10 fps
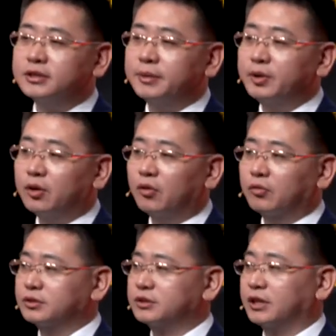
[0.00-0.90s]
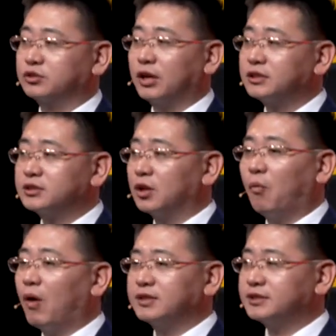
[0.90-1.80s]
CPOs is just
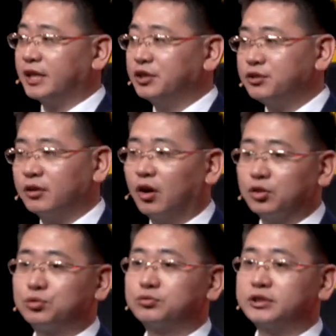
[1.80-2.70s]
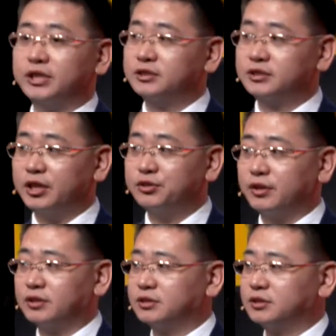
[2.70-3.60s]
one station or two
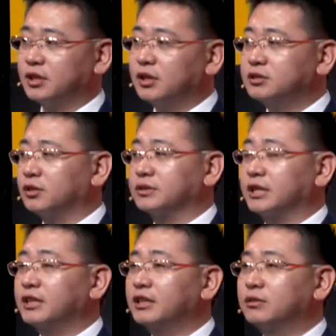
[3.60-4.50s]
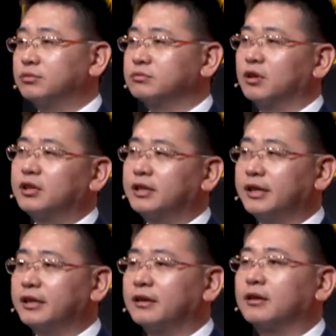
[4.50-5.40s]
stations, so they do not
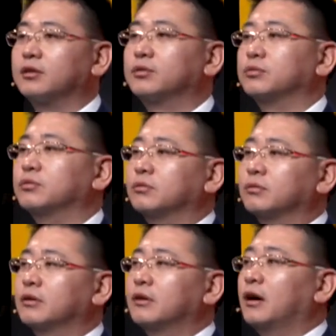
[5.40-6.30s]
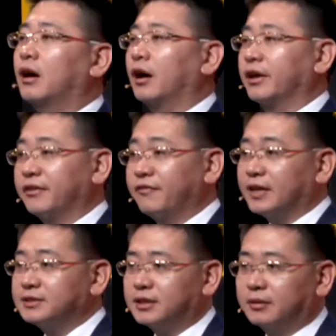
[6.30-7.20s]
need to
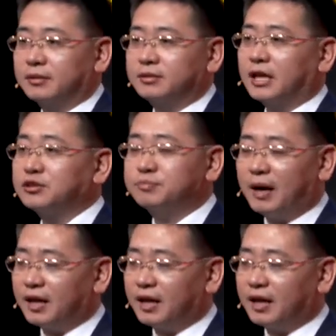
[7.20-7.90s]
invest such